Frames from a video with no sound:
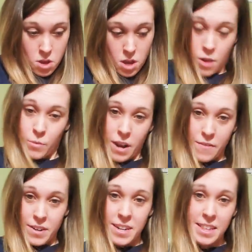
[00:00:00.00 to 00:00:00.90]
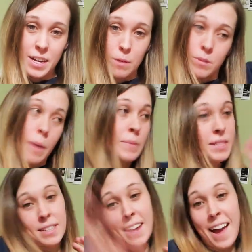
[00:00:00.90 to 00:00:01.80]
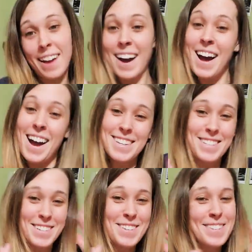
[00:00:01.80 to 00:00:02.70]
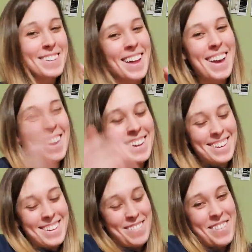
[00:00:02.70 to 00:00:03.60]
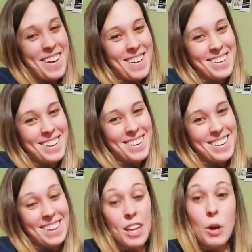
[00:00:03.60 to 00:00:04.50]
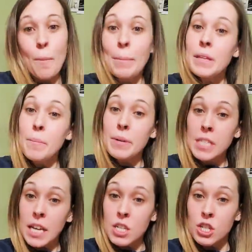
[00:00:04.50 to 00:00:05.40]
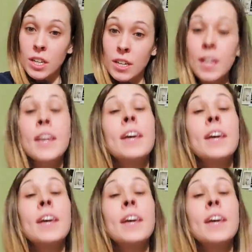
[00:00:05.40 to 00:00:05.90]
and whenever anything comes up, he's like, nah, I got you. Like, we're all good. Like, complete protection.